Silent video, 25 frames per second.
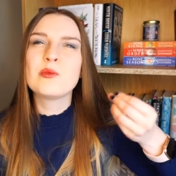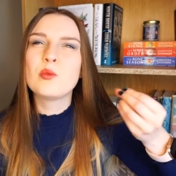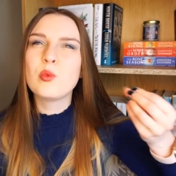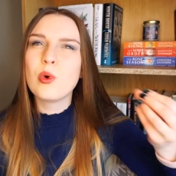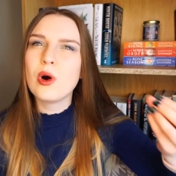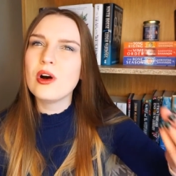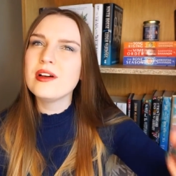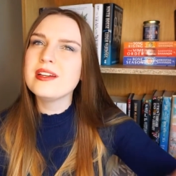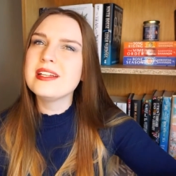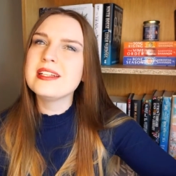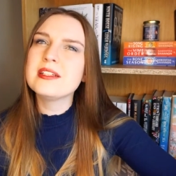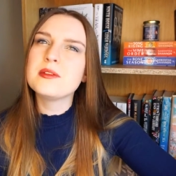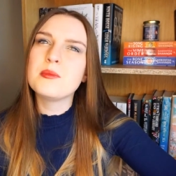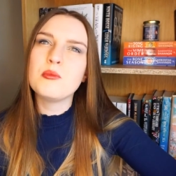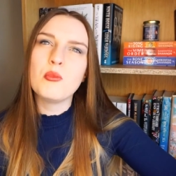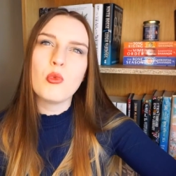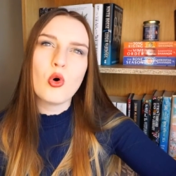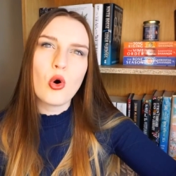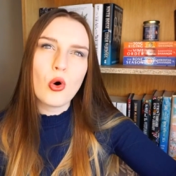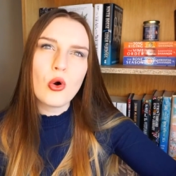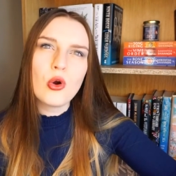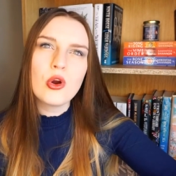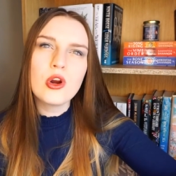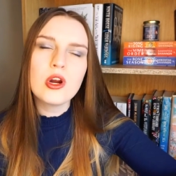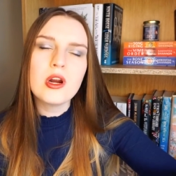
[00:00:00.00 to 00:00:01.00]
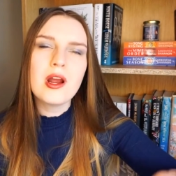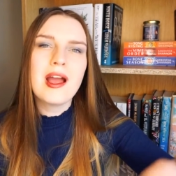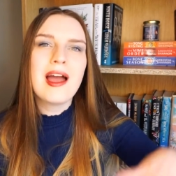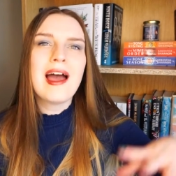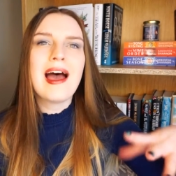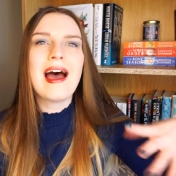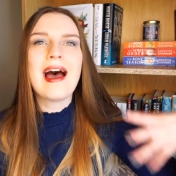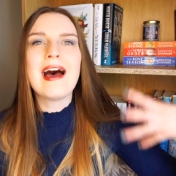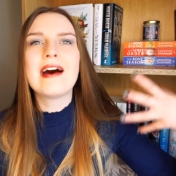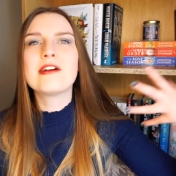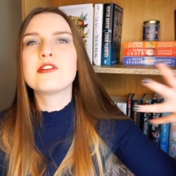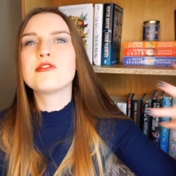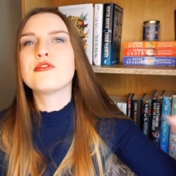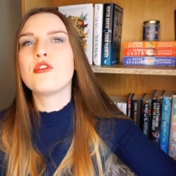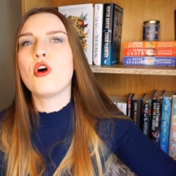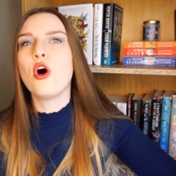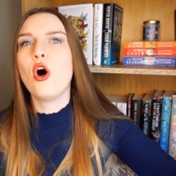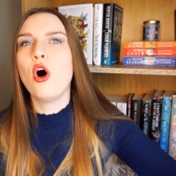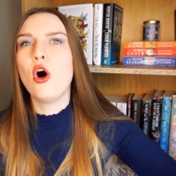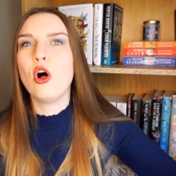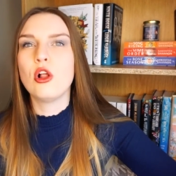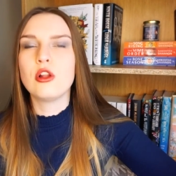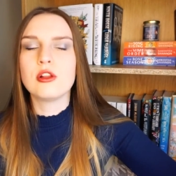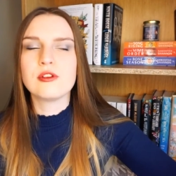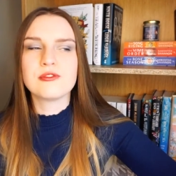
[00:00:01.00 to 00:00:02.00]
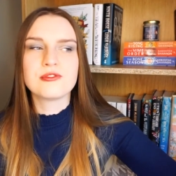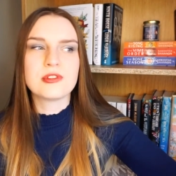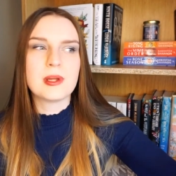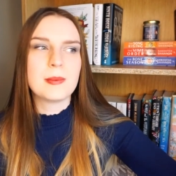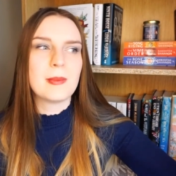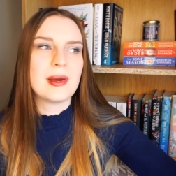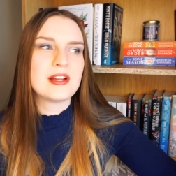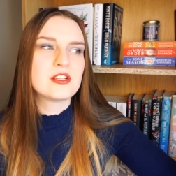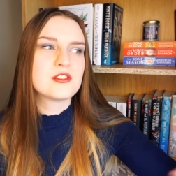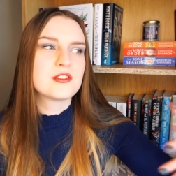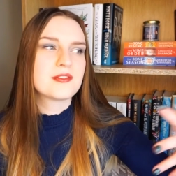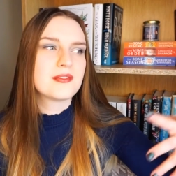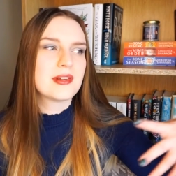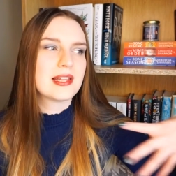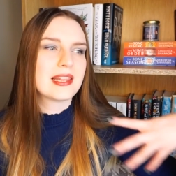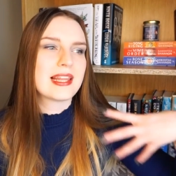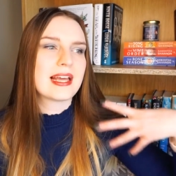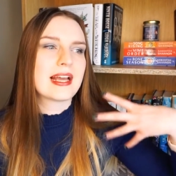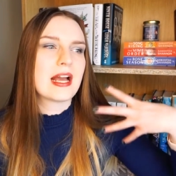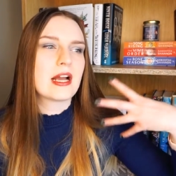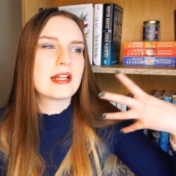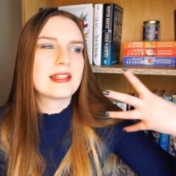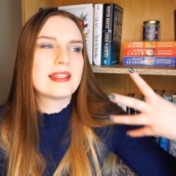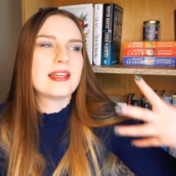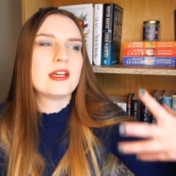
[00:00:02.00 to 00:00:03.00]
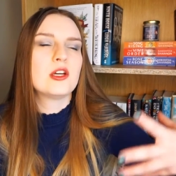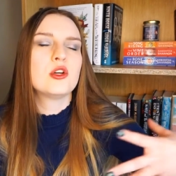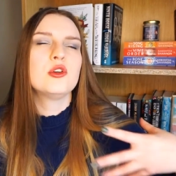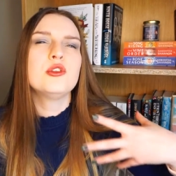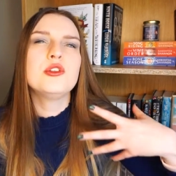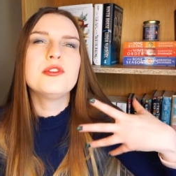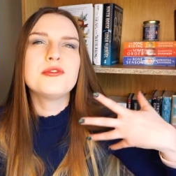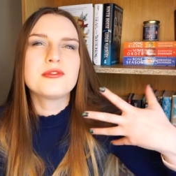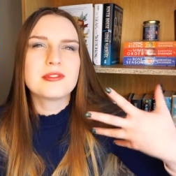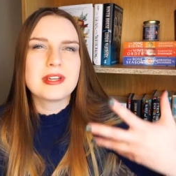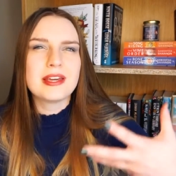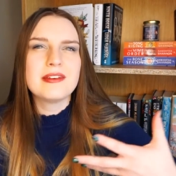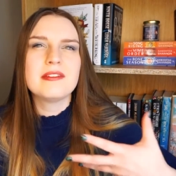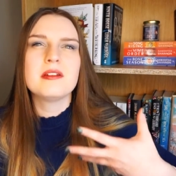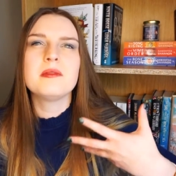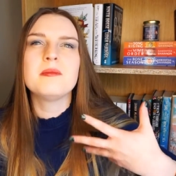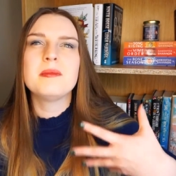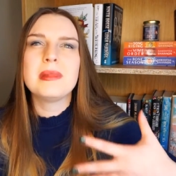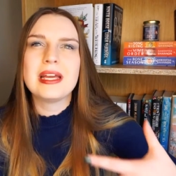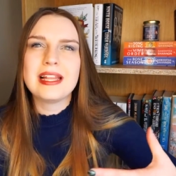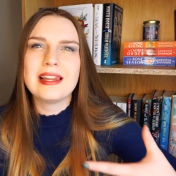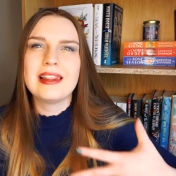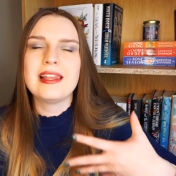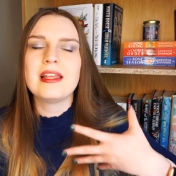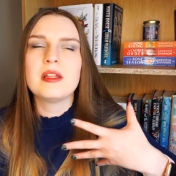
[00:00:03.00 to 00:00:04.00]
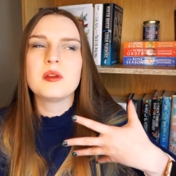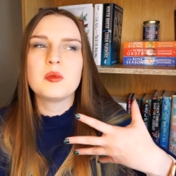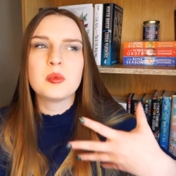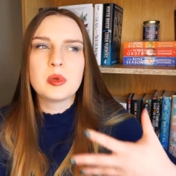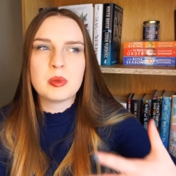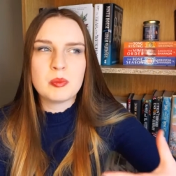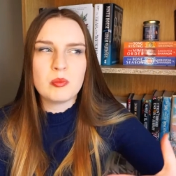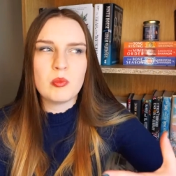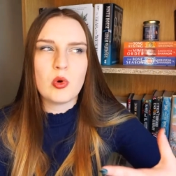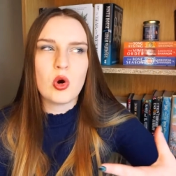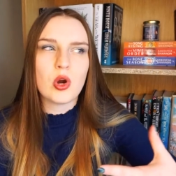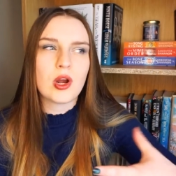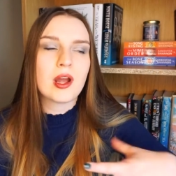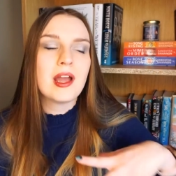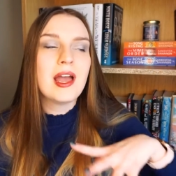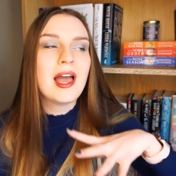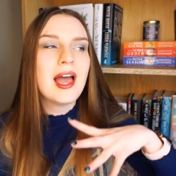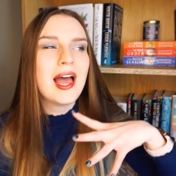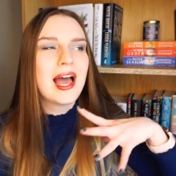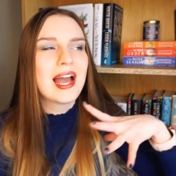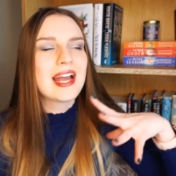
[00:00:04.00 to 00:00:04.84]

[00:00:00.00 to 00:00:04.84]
wanted more out of all of them. I just felt like they could have given me a little bit more.